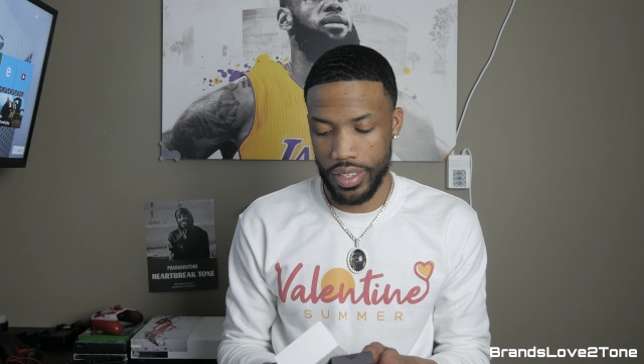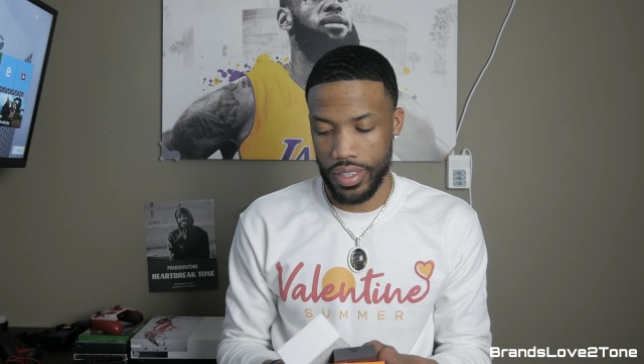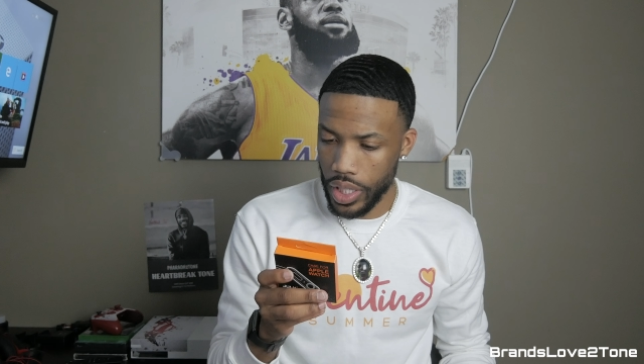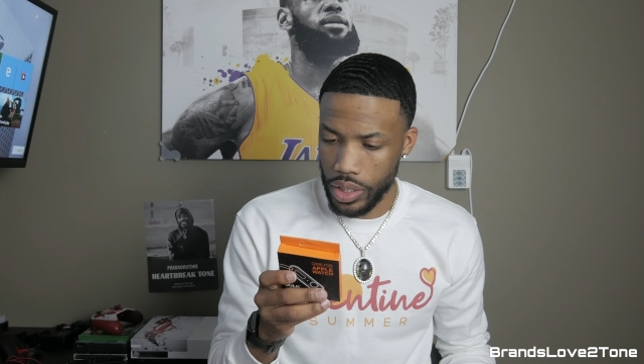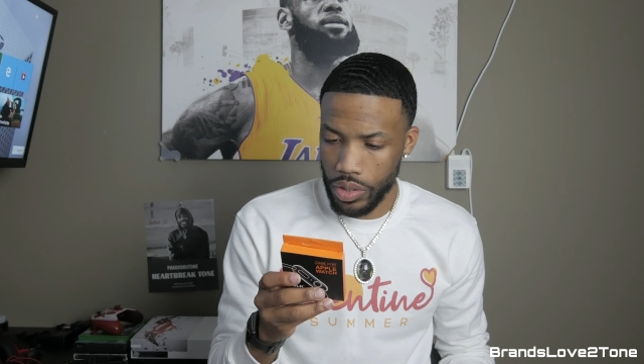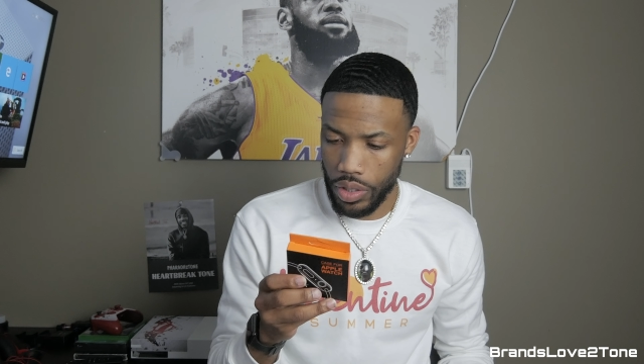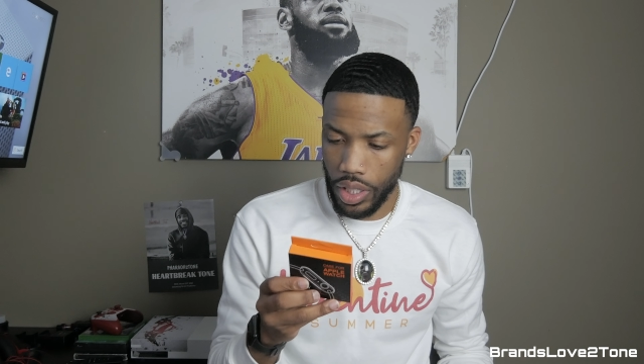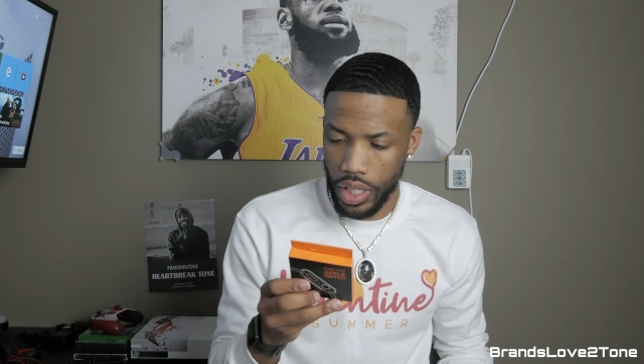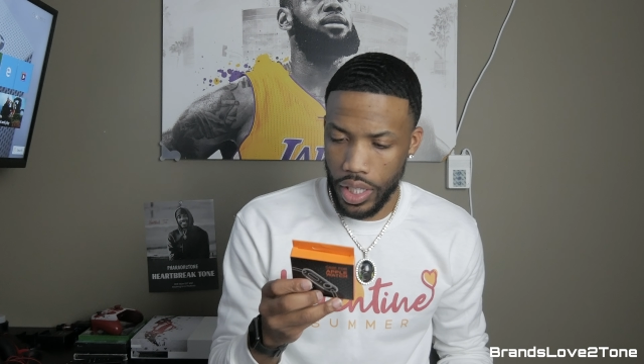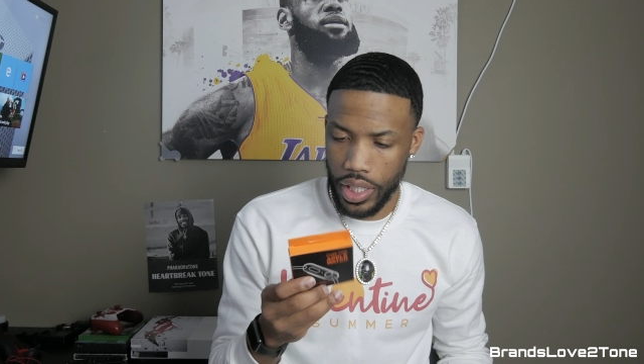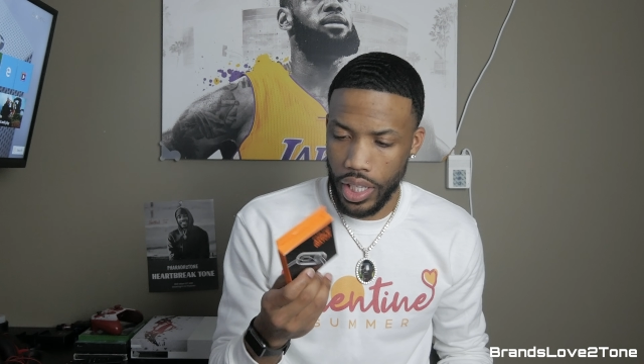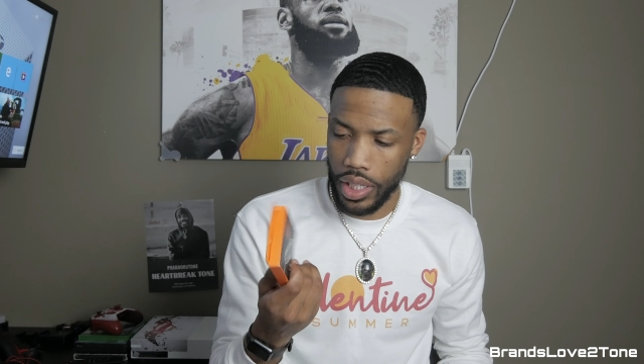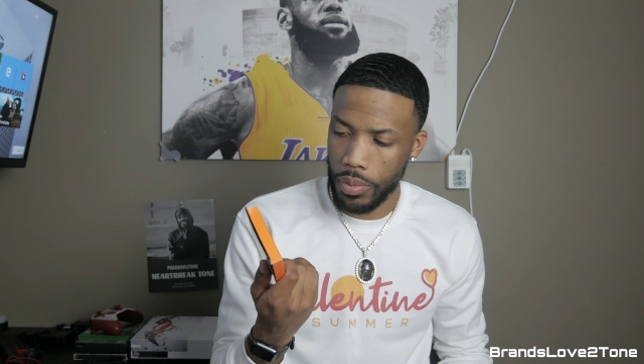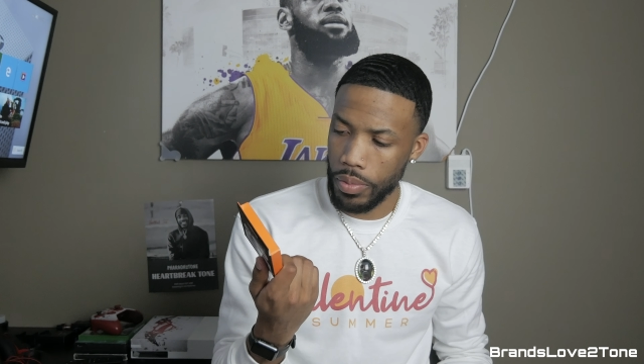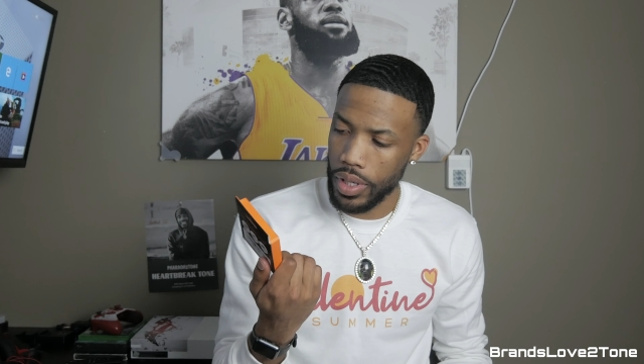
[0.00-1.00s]
This was uh,
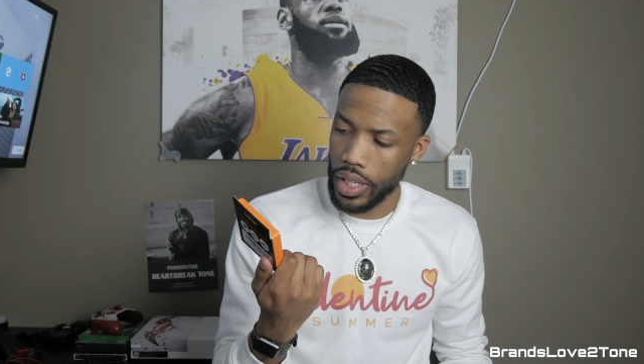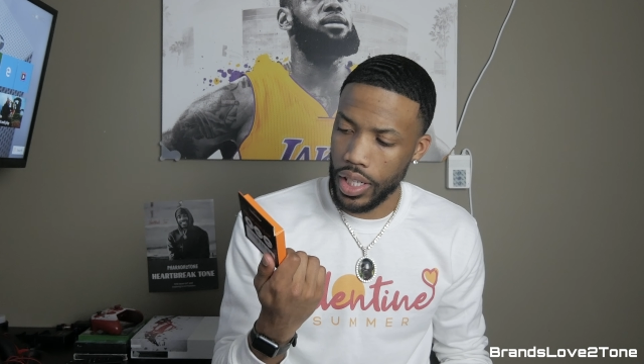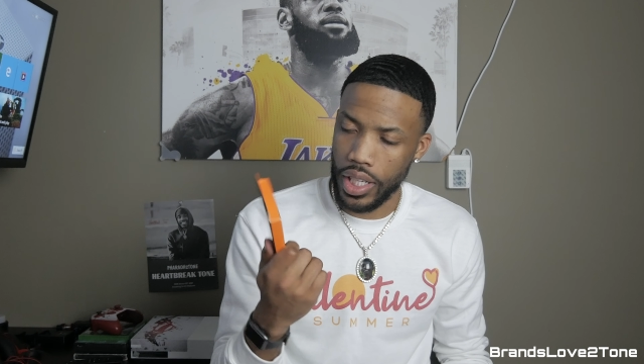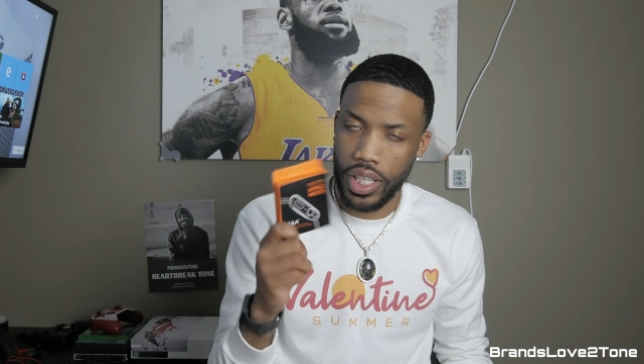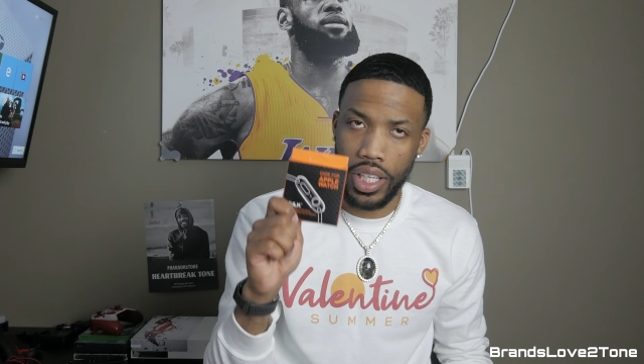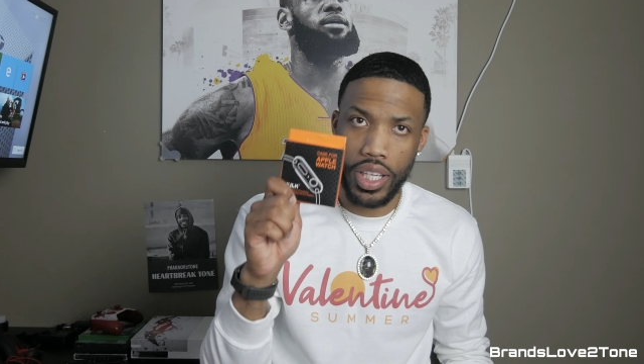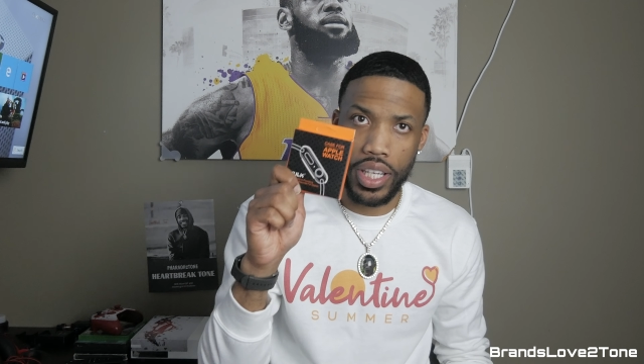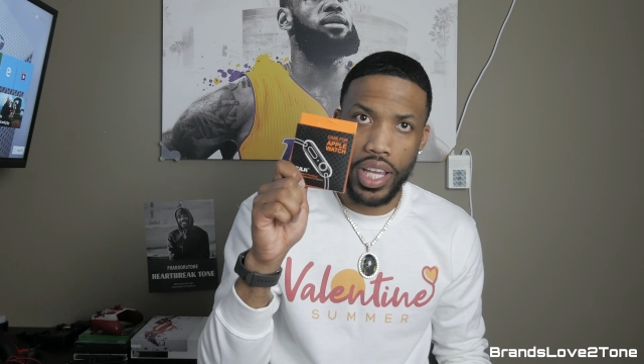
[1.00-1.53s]
nothing but a clear